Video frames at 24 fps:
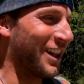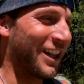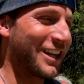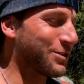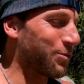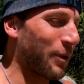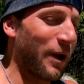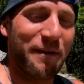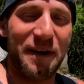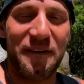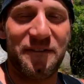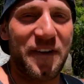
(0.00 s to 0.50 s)

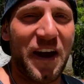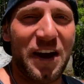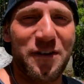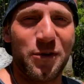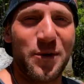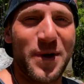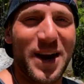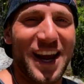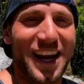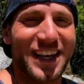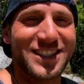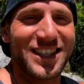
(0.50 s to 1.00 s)
it's one of my
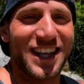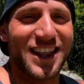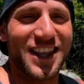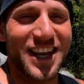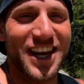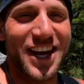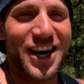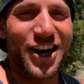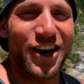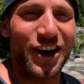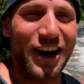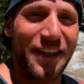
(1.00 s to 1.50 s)
favorite weekends of
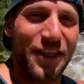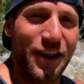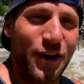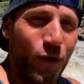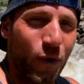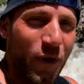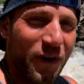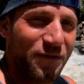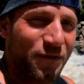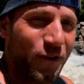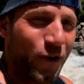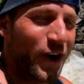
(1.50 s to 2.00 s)
the year, and the
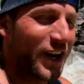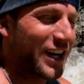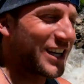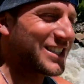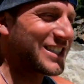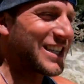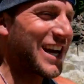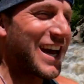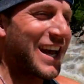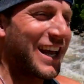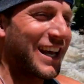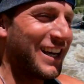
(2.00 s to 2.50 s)
North Fork
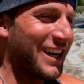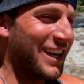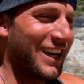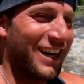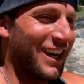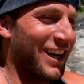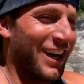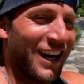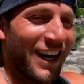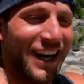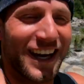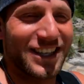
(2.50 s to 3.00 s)
is like,
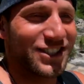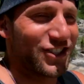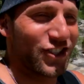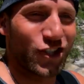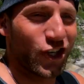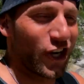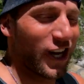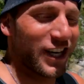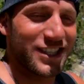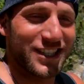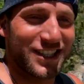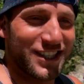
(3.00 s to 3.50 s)
it's
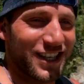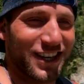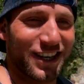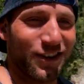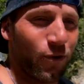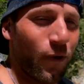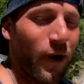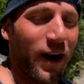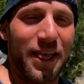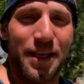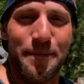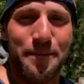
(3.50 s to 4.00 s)
just
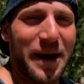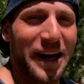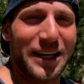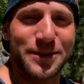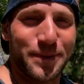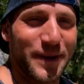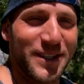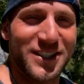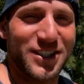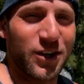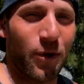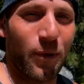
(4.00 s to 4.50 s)
one of the best
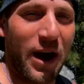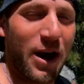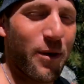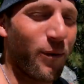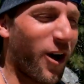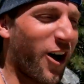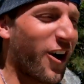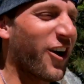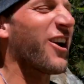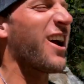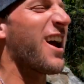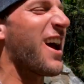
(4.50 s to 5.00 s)
pieces of
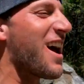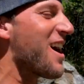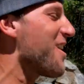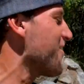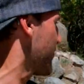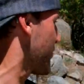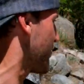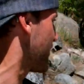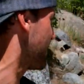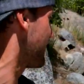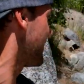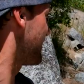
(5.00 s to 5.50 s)
whitewater
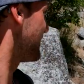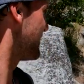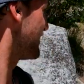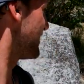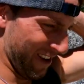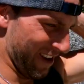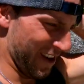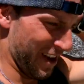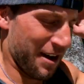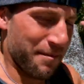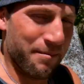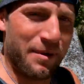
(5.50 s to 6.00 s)
ever.
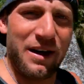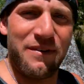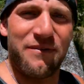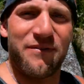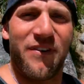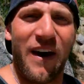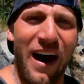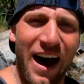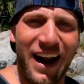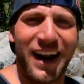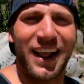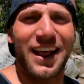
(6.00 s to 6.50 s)
But
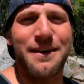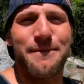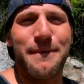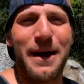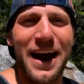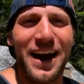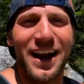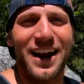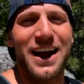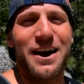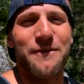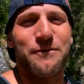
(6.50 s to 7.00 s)
finally
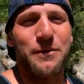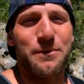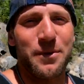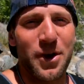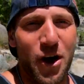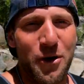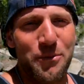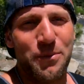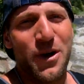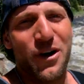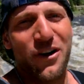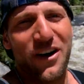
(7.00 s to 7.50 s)
made it up from
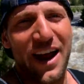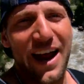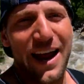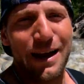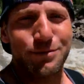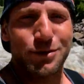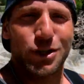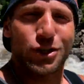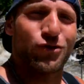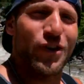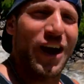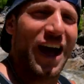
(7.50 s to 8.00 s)
GoPro
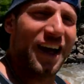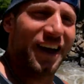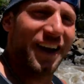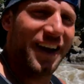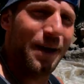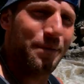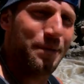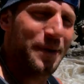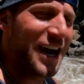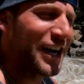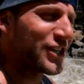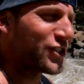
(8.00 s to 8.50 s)
Games. It valleyed
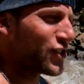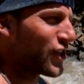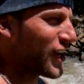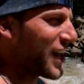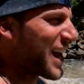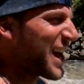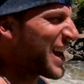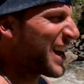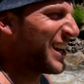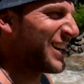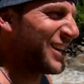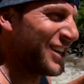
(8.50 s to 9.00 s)
up
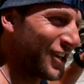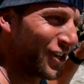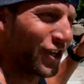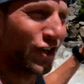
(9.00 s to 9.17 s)
yesterday.